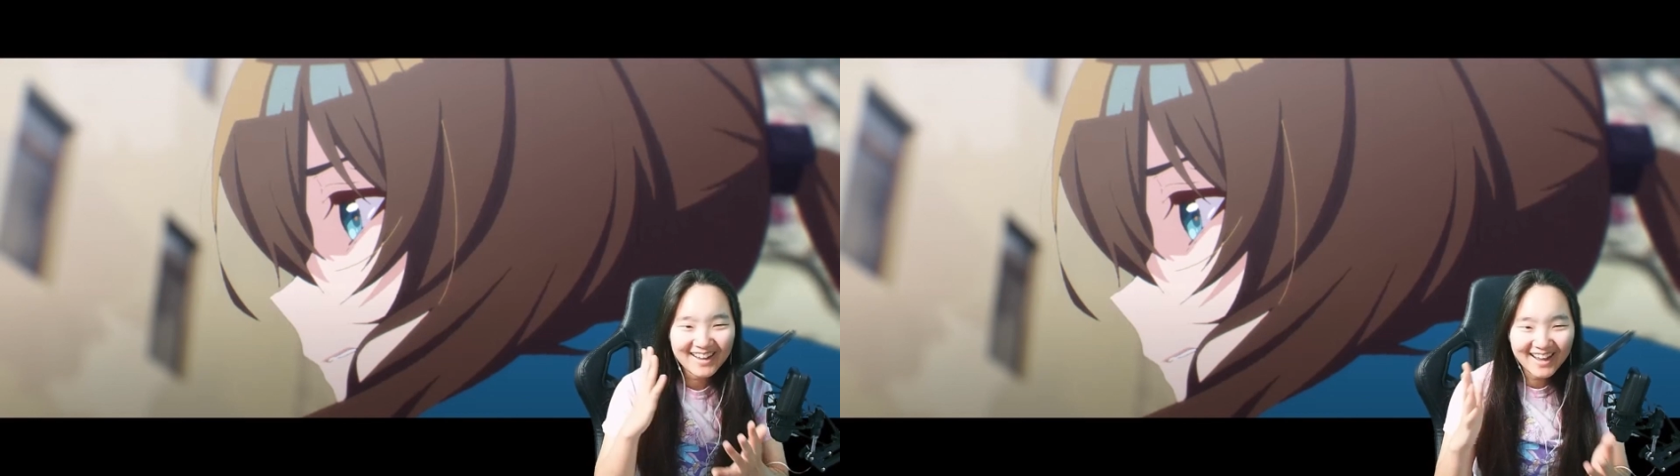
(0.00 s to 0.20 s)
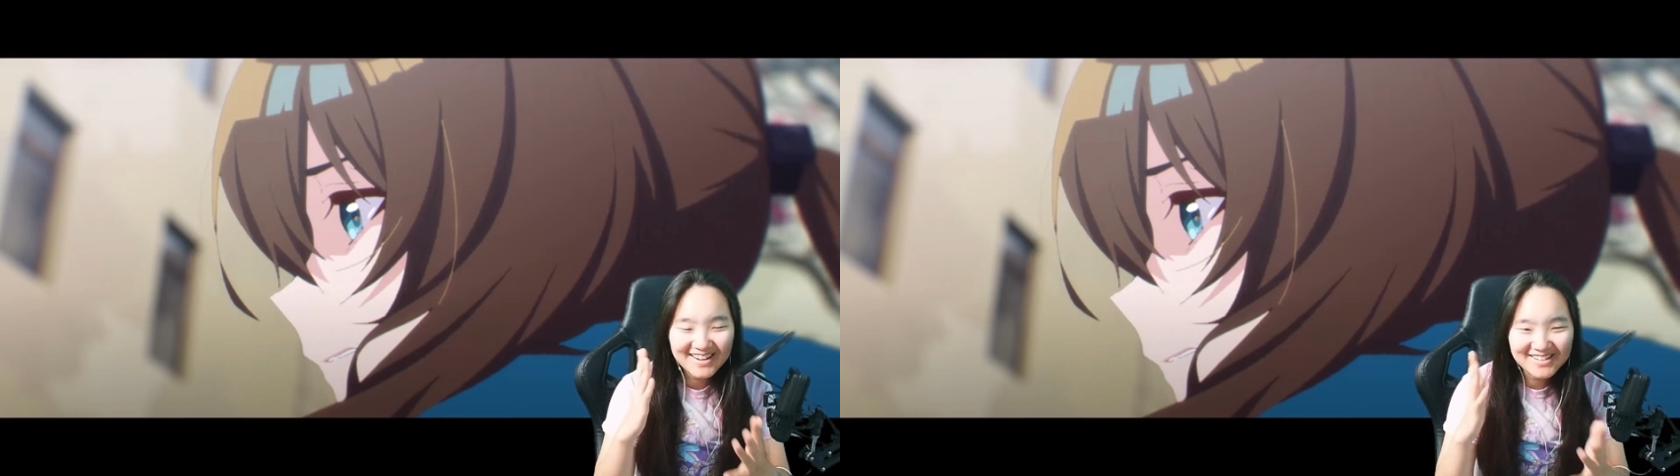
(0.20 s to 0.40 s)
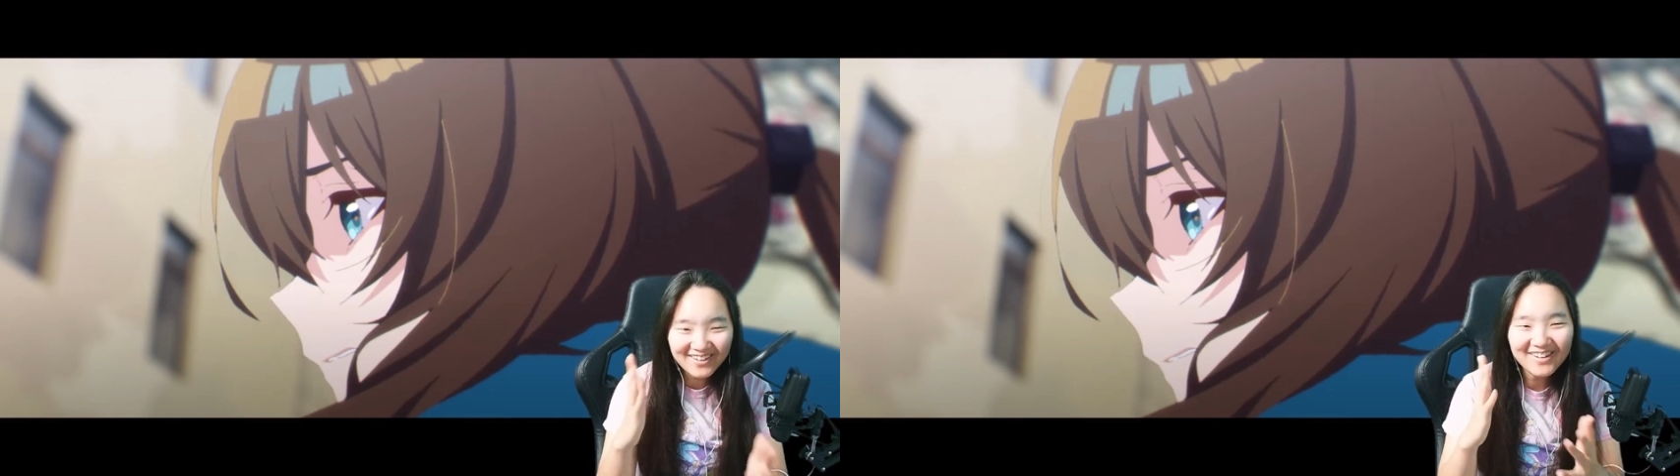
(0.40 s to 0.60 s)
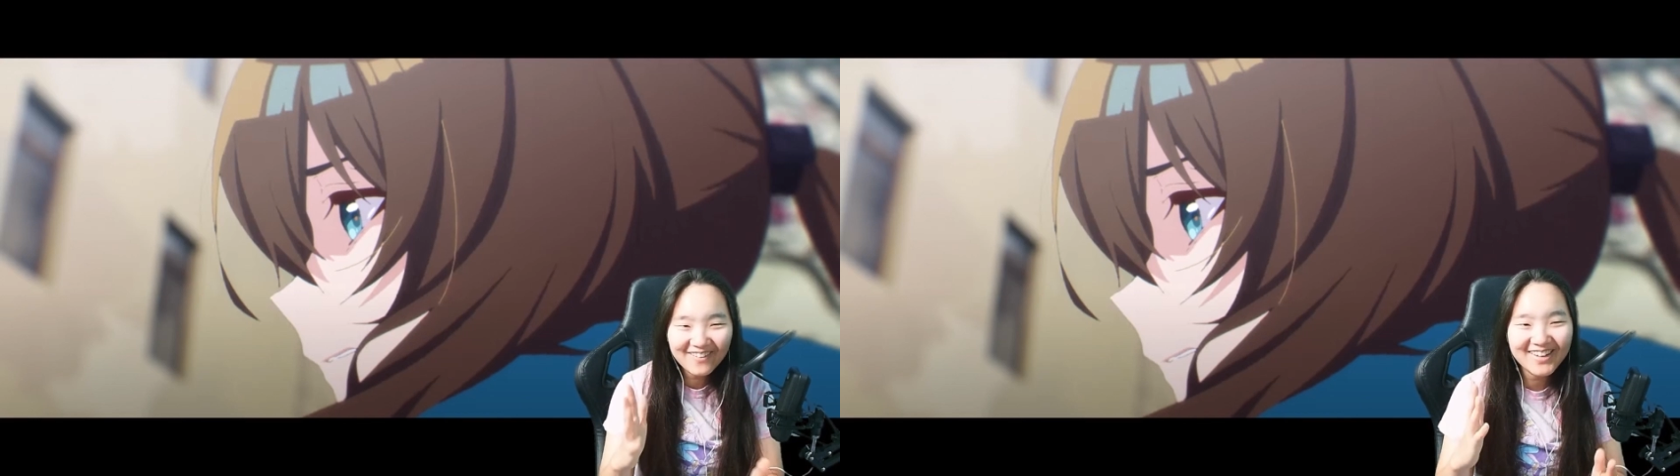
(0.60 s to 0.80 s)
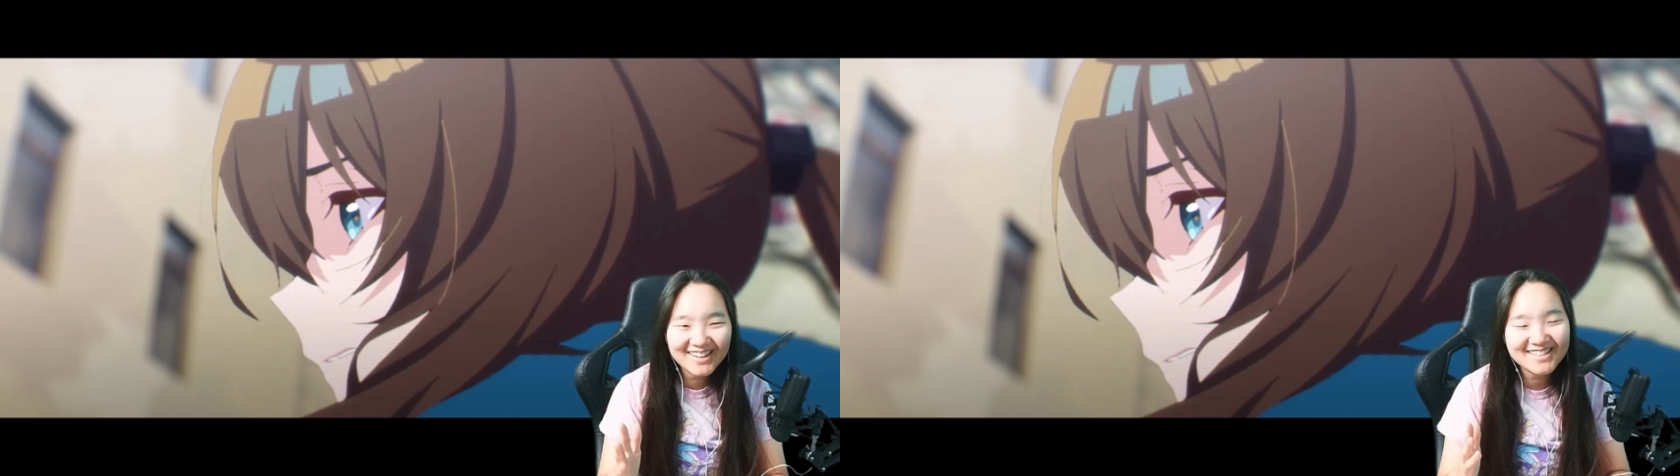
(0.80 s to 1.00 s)
I don't
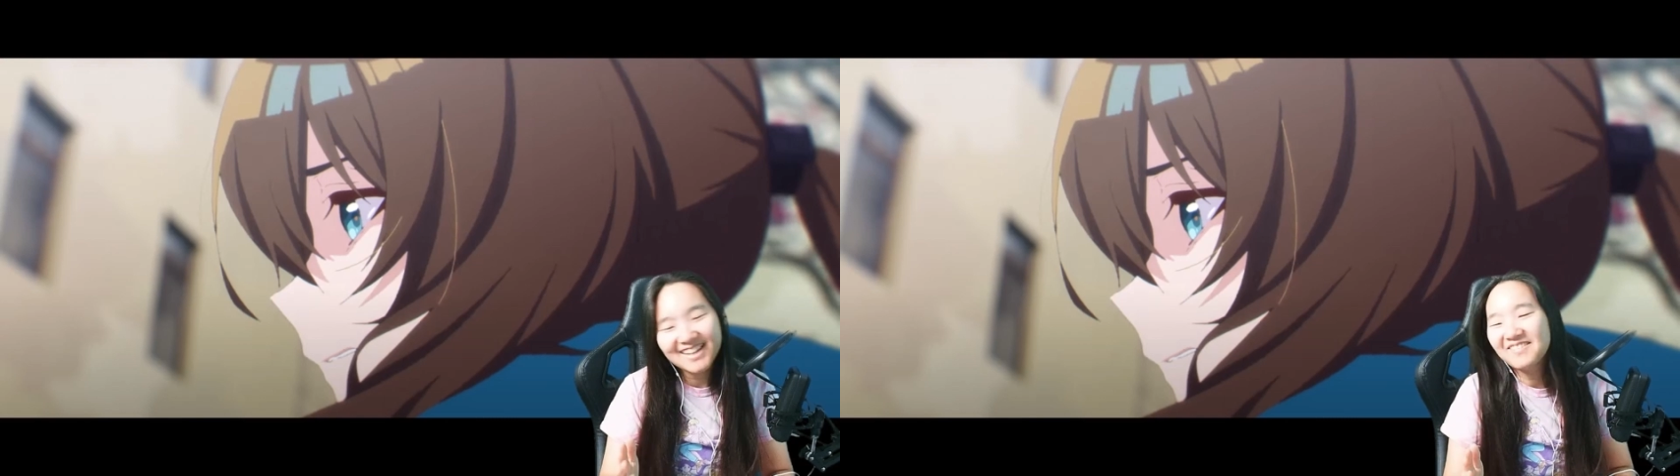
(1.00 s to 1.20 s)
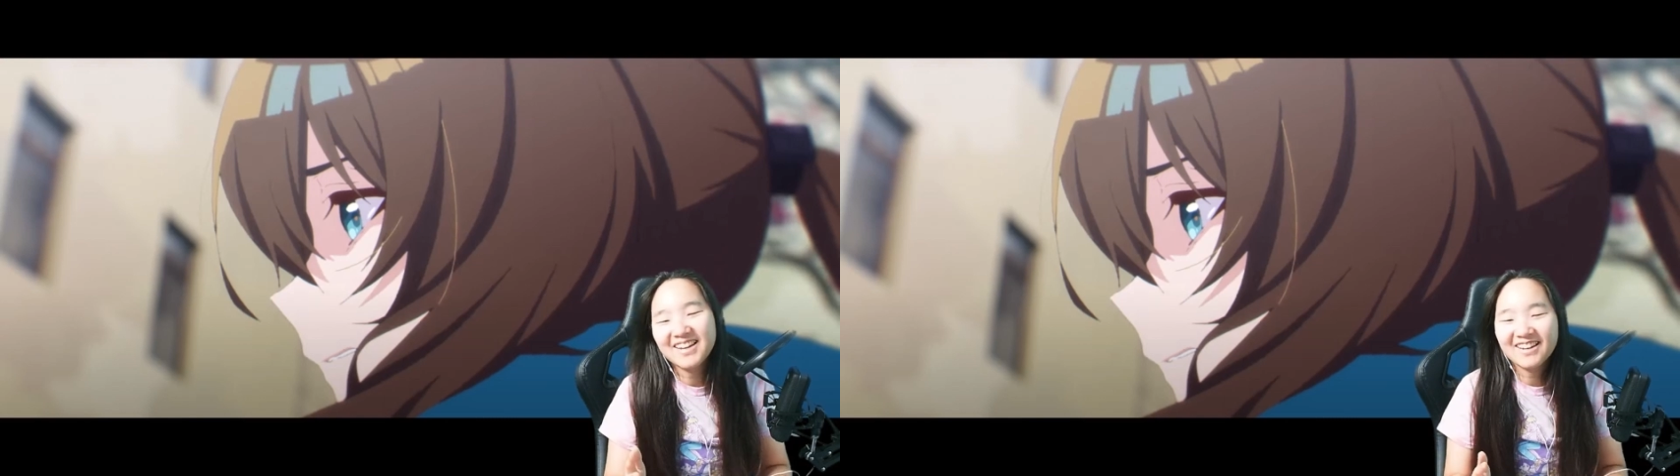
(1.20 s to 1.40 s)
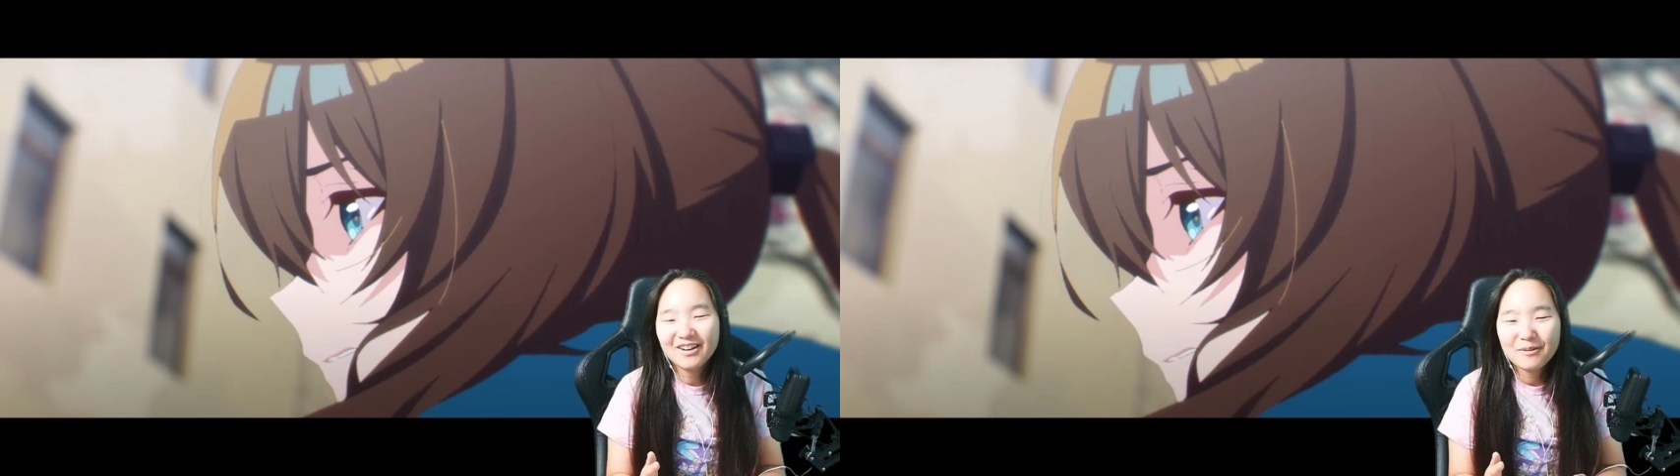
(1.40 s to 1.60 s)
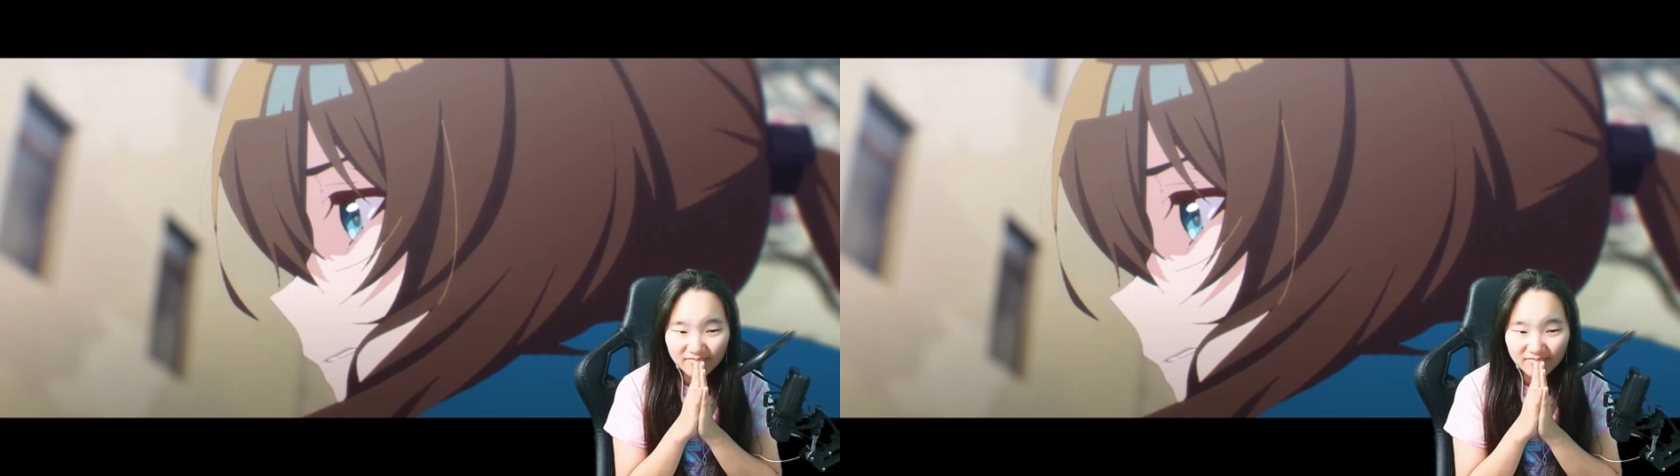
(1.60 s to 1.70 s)
know when it's coming.